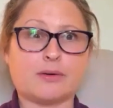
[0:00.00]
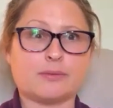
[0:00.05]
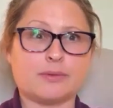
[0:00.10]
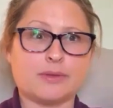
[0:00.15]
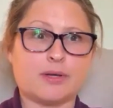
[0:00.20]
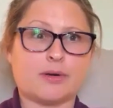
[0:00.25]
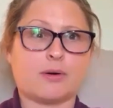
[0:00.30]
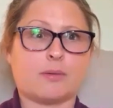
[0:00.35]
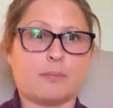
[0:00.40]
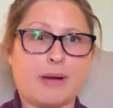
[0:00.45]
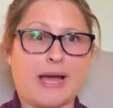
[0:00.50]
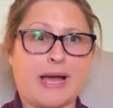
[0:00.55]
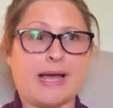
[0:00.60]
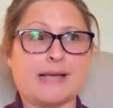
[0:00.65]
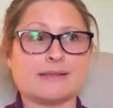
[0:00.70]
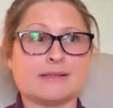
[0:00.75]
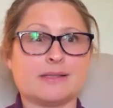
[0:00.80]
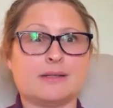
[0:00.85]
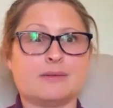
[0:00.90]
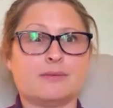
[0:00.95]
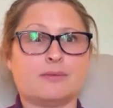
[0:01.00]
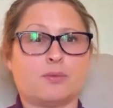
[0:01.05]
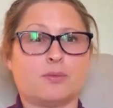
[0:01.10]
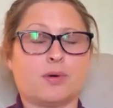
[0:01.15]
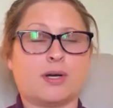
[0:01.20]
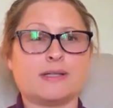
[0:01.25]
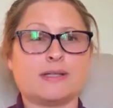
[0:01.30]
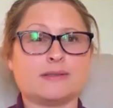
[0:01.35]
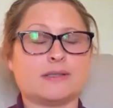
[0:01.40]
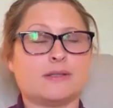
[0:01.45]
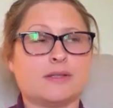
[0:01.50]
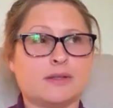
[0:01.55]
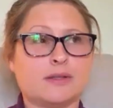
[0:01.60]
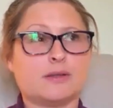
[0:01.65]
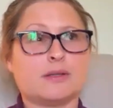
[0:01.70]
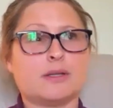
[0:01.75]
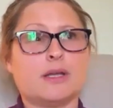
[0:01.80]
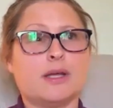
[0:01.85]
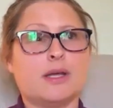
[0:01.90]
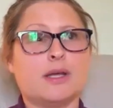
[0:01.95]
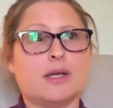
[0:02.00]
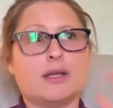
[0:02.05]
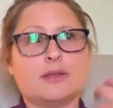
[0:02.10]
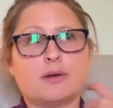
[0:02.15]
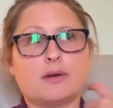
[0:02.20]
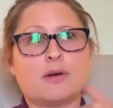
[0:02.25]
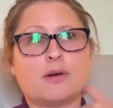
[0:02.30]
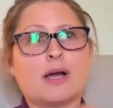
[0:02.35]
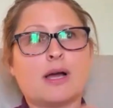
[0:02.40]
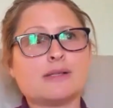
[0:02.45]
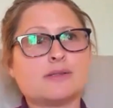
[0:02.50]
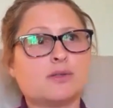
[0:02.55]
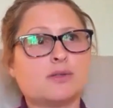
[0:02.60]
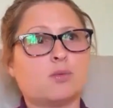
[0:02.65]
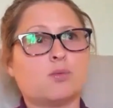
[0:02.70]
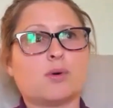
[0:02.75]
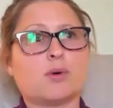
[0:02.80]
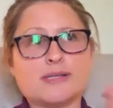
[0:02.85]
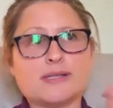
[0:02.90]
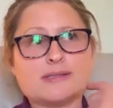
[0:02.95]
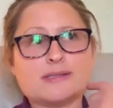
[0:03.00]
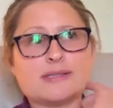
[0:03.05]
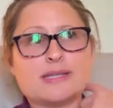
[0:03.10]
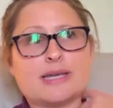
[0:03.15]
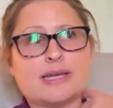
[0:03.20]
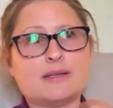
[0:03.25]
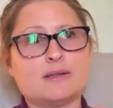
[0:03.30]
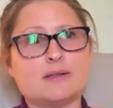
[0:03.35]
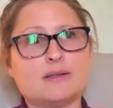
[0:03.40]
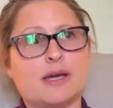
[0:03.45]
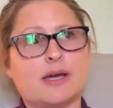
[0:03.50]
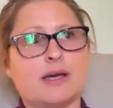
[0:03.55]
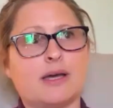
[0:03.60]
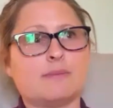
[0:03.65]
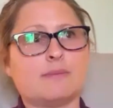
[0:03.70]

there are positive ones, and then there are also ones that